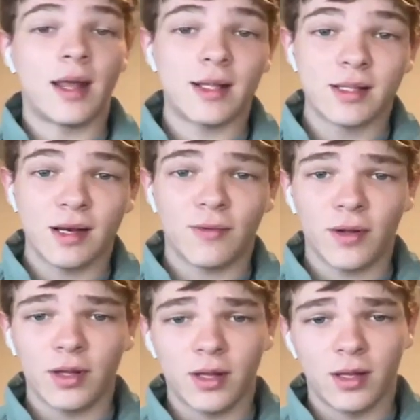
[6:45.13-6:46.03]
that's enough
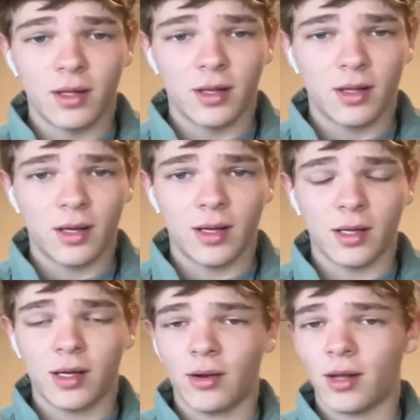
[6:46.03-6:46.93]
on the uh,
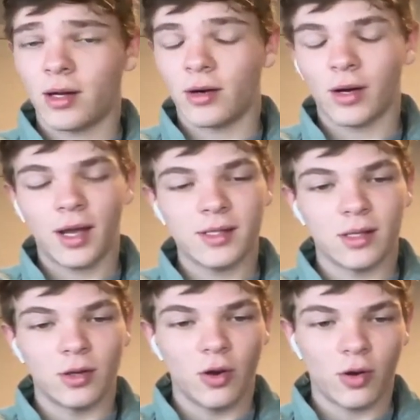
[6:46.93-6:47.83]
Carolina Hurricanes
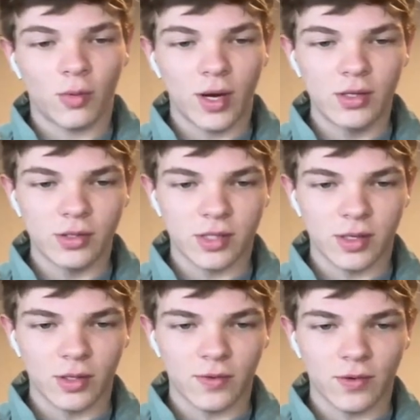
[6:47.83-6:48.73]
and New York Rangers
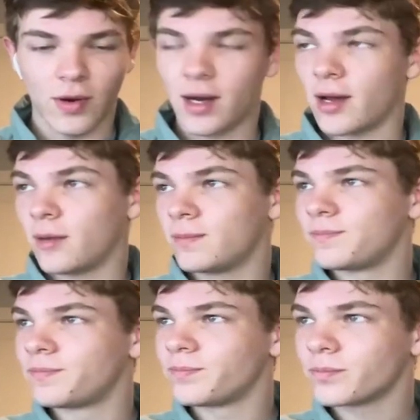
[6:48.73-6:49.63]
series for right now.
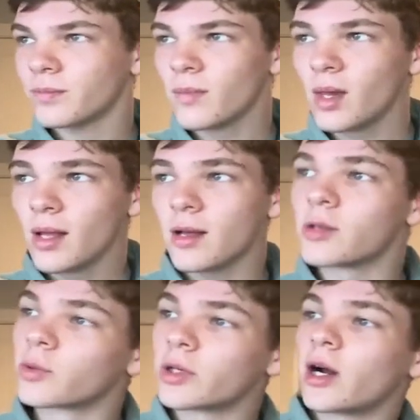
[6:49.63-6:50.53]

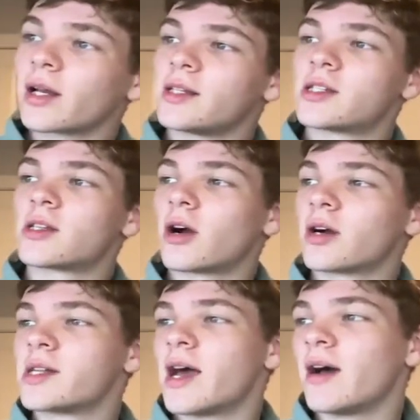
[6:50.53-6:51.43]
As we're talking
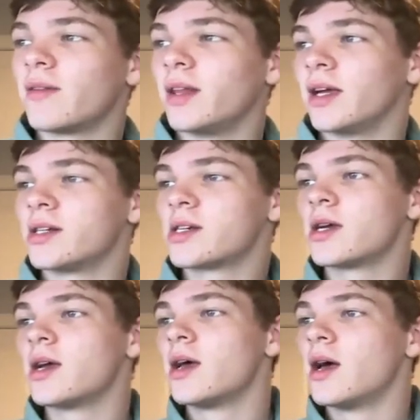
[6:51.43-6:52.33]
Stars and Avalanche,
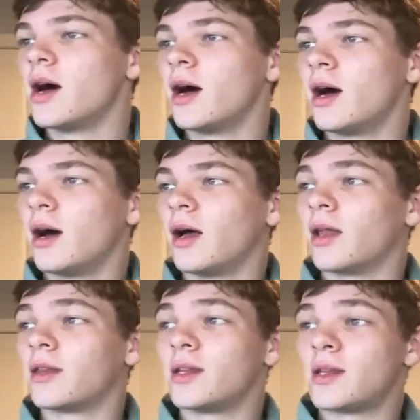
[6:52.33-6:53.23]
uh,
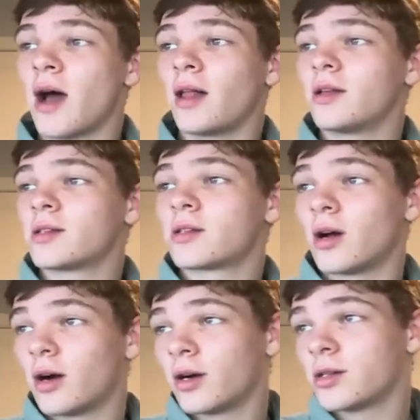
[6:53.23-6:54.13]
the Dallas
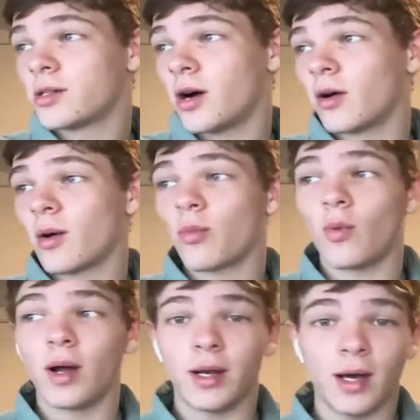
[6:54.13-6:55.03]
Stars are up one